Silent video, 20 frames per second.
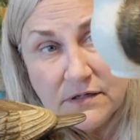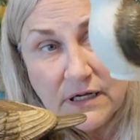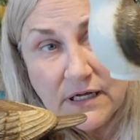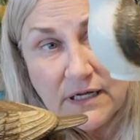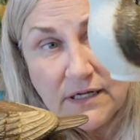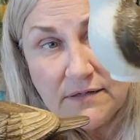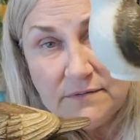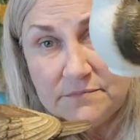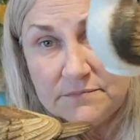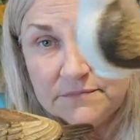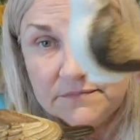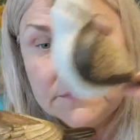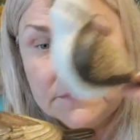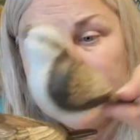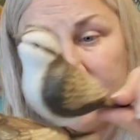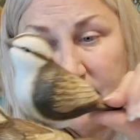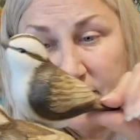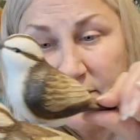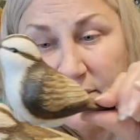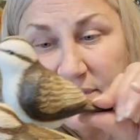um
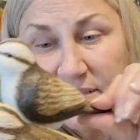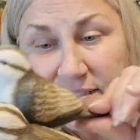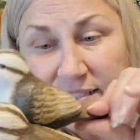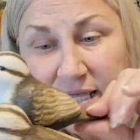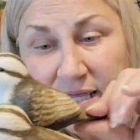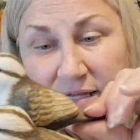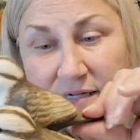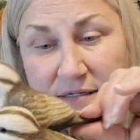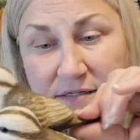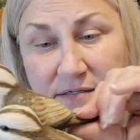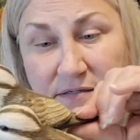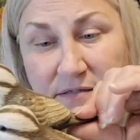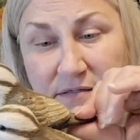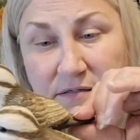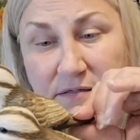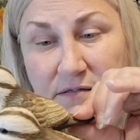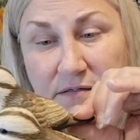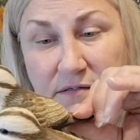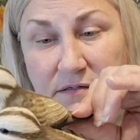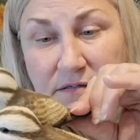set.
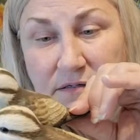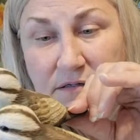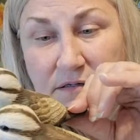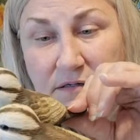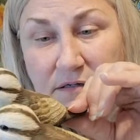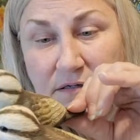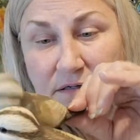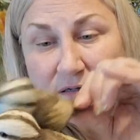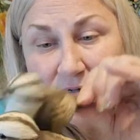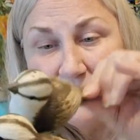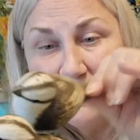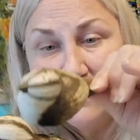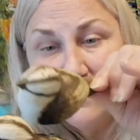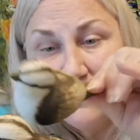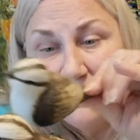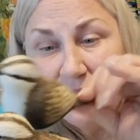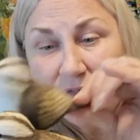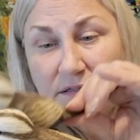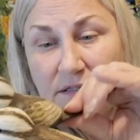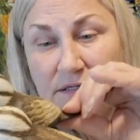
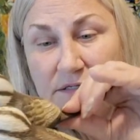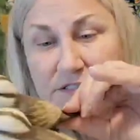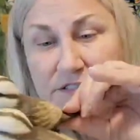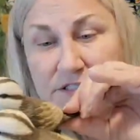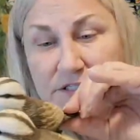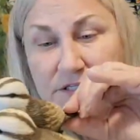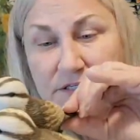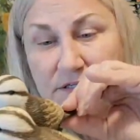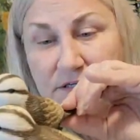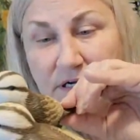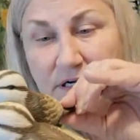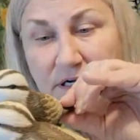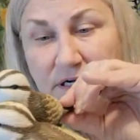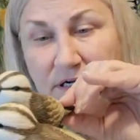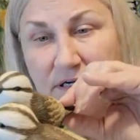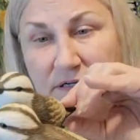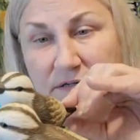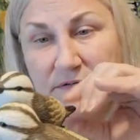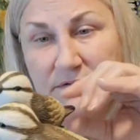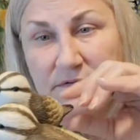There's your
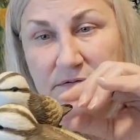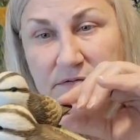uh